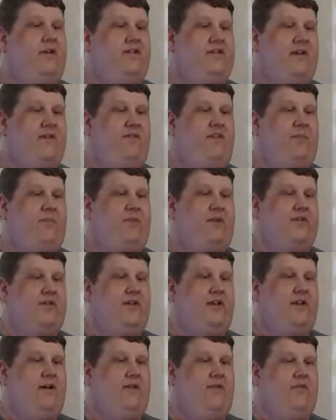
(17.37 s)

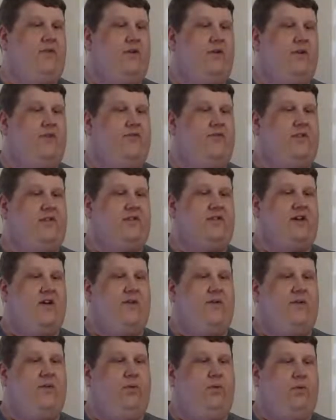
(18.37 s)
70% of the earth is
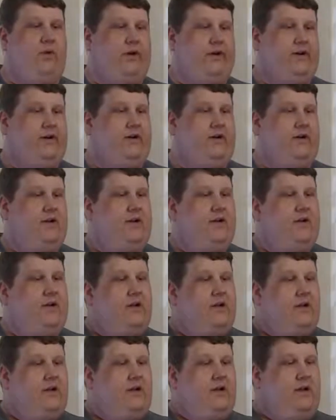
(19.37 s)
covered with water.
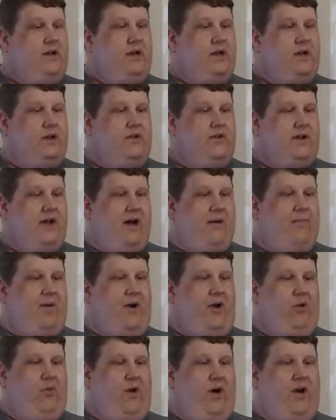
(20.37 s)
You've got
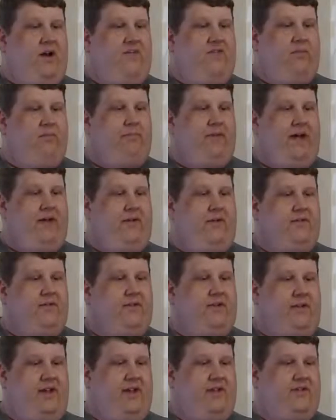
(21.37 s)
bottled water from
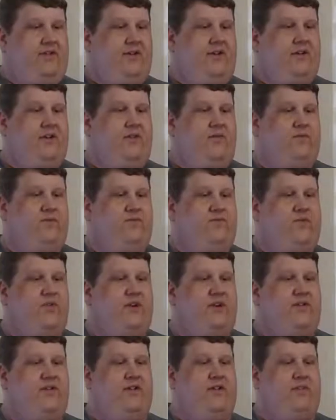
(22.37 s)
mountains, glaciers,
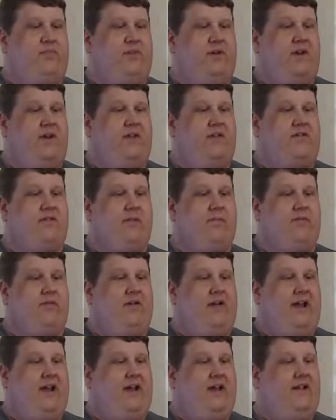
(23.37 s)
virgin springs,
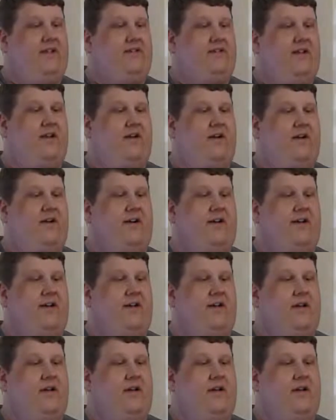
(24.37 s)
tropical islands, and the Arctic.